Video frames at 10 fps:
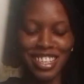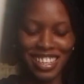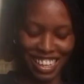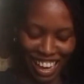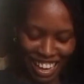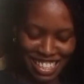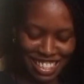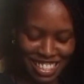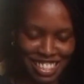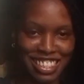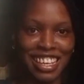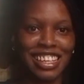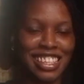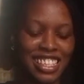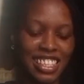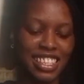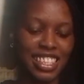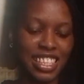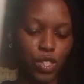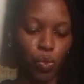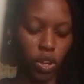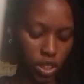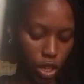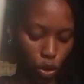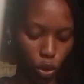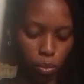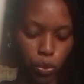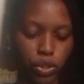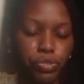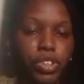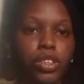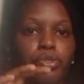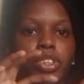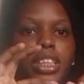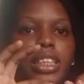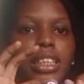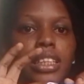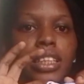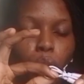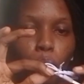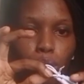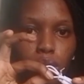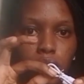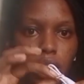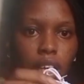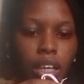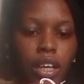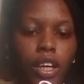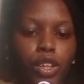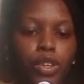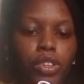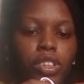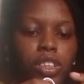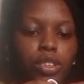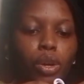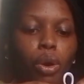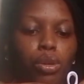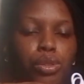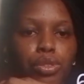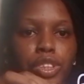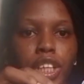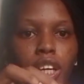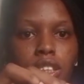guys, this is what it comes with. First of all, this is the cord. Yeah, you use this cord to charge,